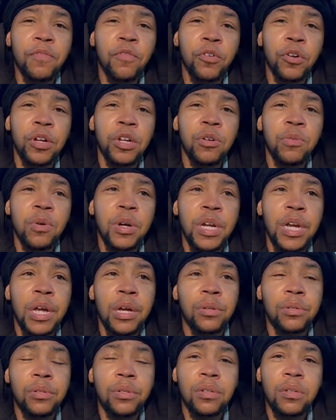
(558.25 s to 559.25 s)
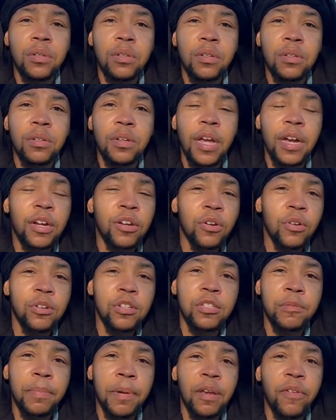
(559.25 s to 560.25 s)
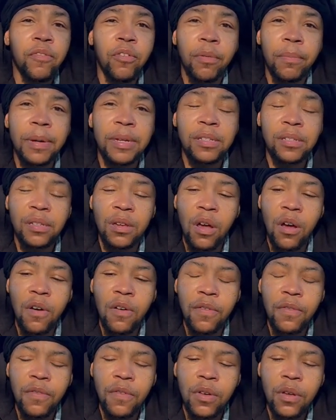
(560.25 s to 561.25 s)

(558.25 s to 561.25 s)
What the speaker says: for anyone else. I can only speak for myself.